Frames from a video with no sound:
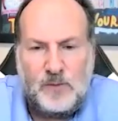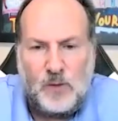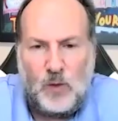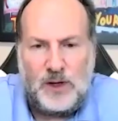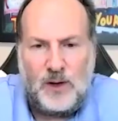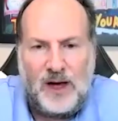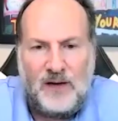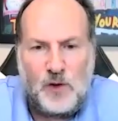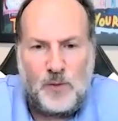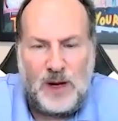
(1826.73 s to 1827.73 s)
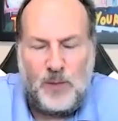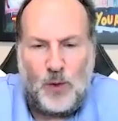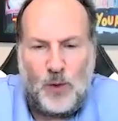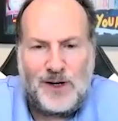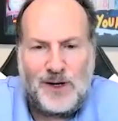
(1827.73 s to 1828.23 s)
when you have two
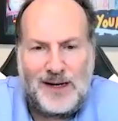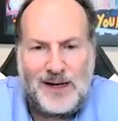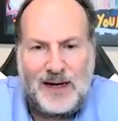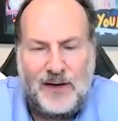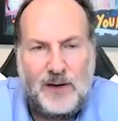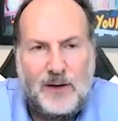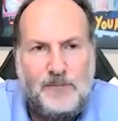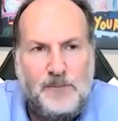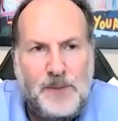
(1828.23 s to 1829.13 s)
people working together,